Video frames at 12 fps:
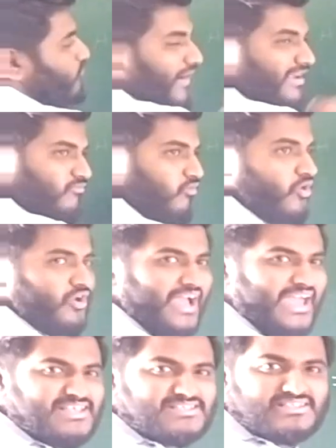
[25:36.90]
Why 4,
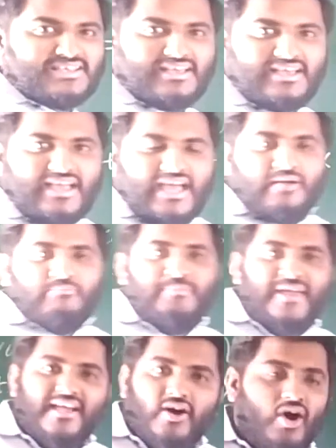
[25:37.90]
guys?
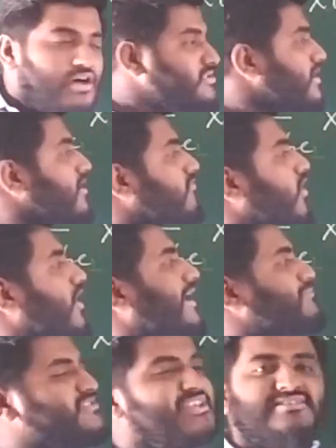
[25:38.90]
Because for
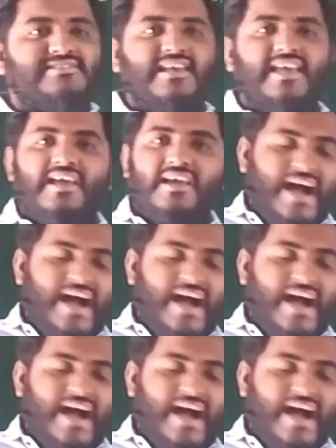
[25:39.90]
FCC